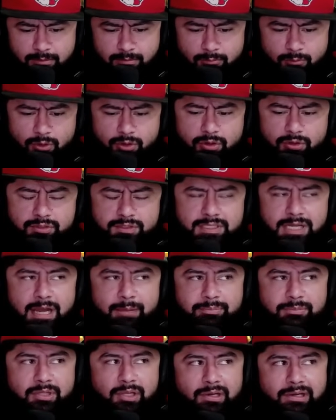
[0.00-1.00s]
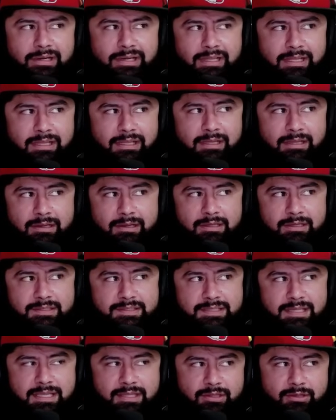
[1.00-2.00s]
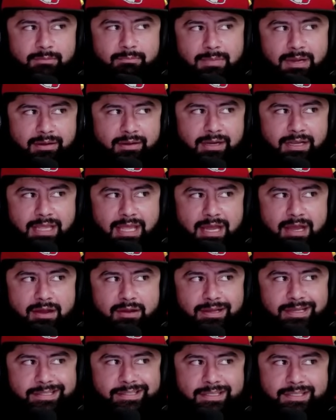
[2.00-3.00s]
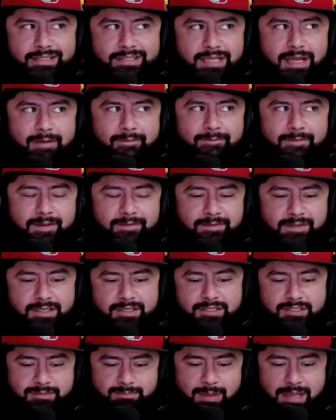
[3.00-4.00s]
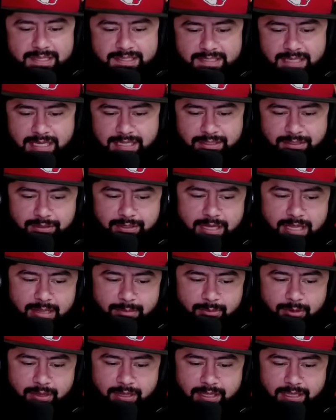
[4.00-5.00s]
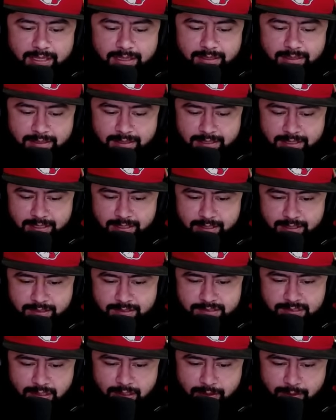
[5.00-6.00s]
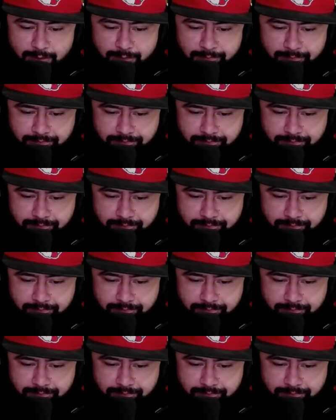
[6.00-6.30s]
we'll go top 30 saying their merit count, and then top 50 just by saying their name. Okay, so